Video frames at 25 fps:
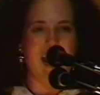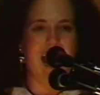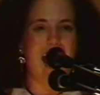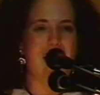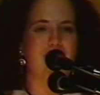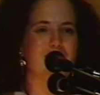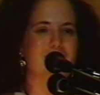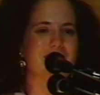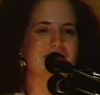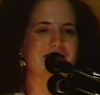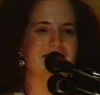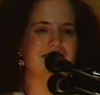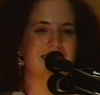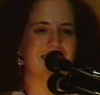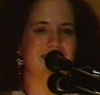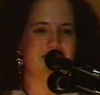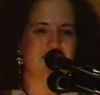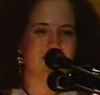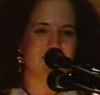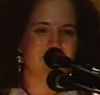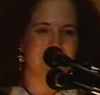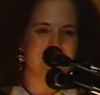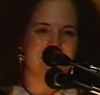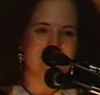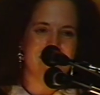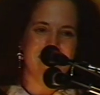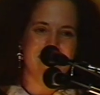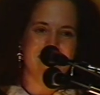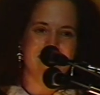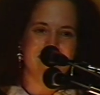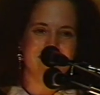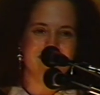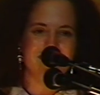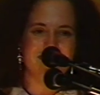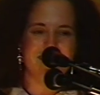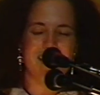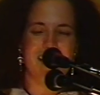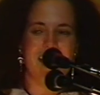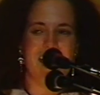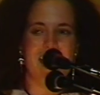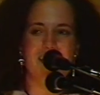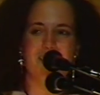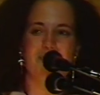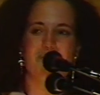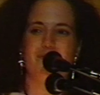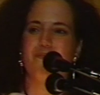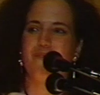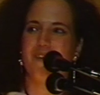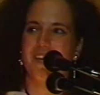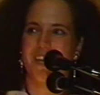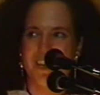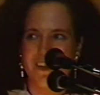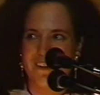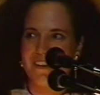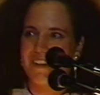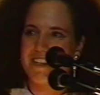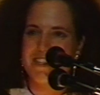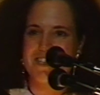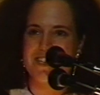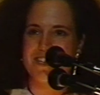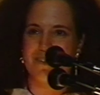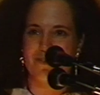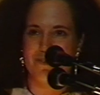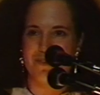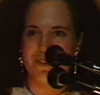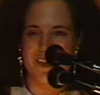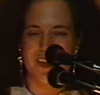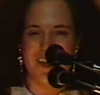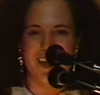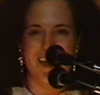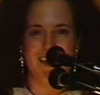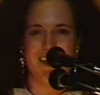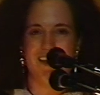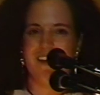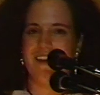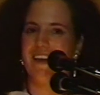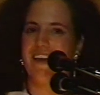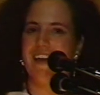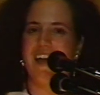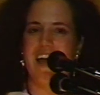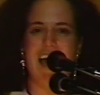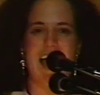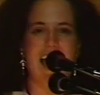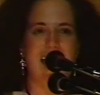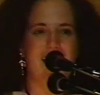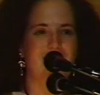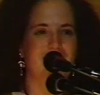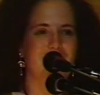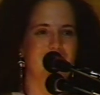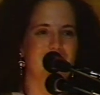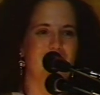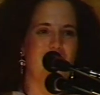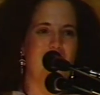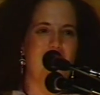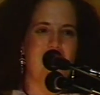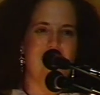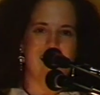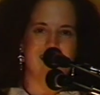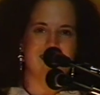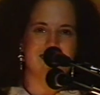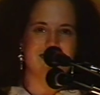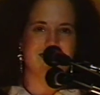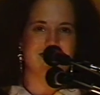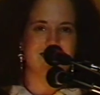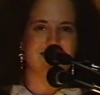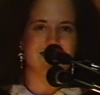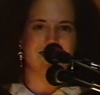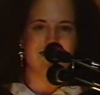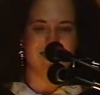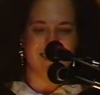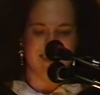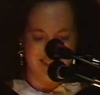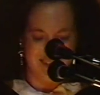I was literally and figuratively at a loss.